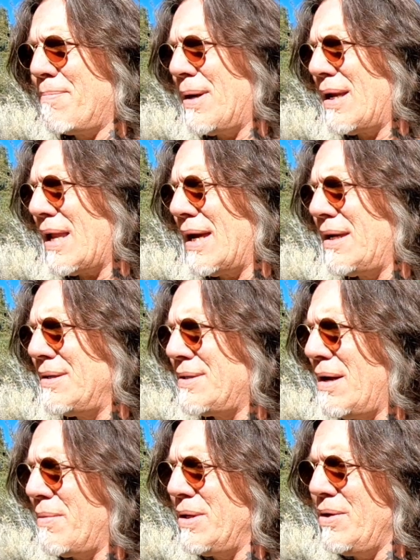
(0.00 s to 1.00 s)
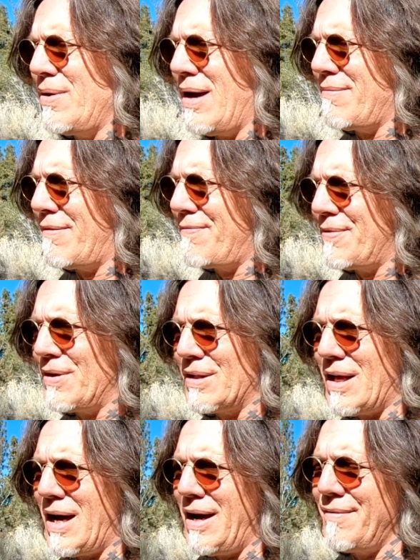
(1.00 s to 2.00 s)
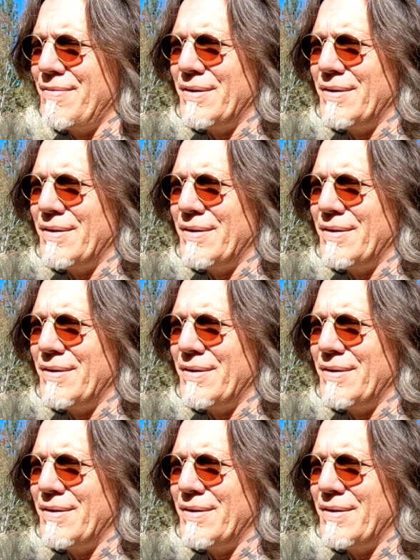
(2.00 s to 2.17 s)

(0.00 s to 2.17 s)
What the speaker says: but like you said, when you have a full life,